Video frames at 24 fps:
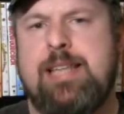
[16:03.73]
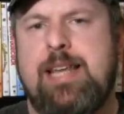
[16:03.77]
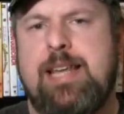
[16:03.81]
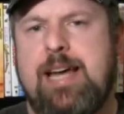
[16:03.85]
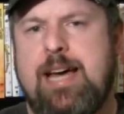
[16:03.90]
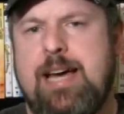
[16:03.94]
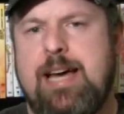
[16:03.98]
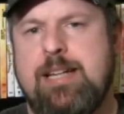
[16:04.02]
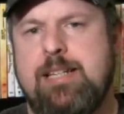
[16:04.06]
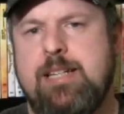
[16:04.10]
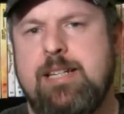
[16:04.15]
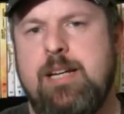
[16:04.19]

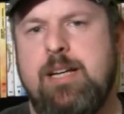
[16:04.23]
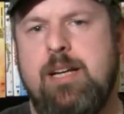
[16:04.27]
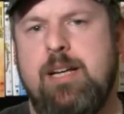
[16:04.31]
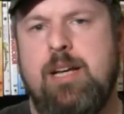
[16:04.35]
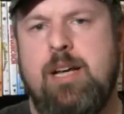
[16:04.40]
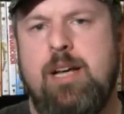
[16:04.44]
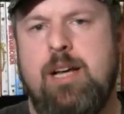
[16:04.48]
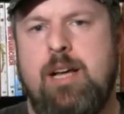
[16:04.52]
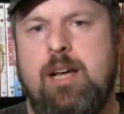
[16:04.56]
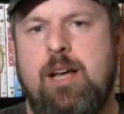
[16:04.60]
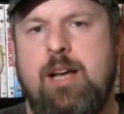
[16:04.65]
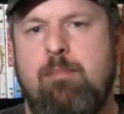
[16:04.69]
that,
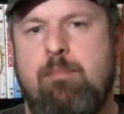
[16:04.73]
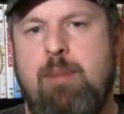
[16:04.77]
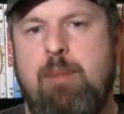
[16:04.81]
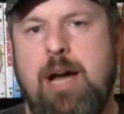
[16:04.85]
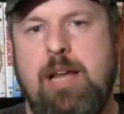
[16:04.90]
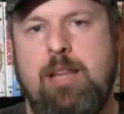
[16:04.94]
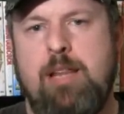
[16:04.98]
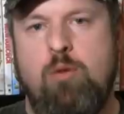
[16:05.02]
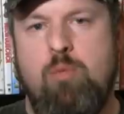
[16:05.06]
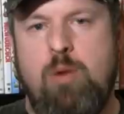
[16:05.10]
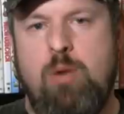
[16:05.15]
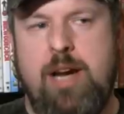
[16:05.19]

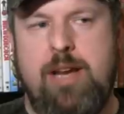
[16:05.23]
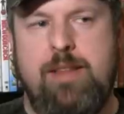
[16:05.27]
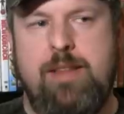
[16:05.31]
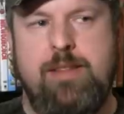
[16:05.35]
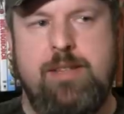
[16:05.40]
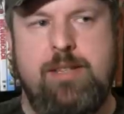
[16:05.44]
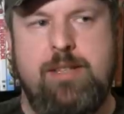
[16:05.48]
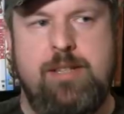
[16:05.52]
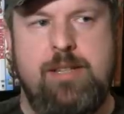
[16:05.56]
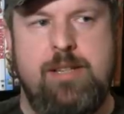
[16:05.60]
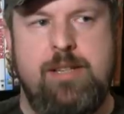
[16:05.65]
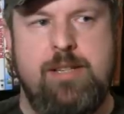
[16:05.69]
by the way,
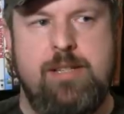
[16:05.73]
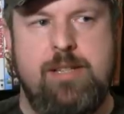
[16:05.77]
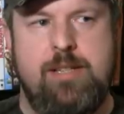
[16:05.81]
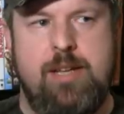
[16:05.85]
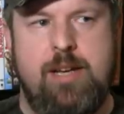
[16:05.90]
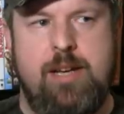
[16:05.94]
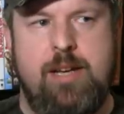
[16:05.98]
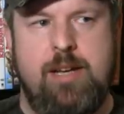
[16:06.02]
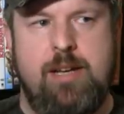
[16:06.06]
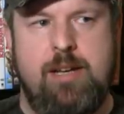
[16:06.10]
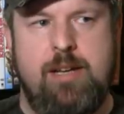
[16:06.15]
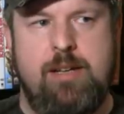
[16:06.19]
this is
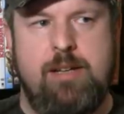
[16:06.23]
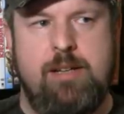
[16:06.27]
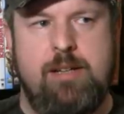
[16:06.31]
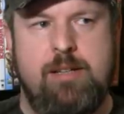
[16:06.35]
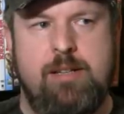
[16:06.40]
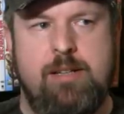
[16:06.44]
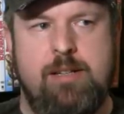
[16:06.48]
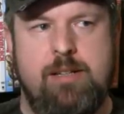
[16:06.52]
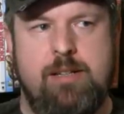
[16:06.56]
not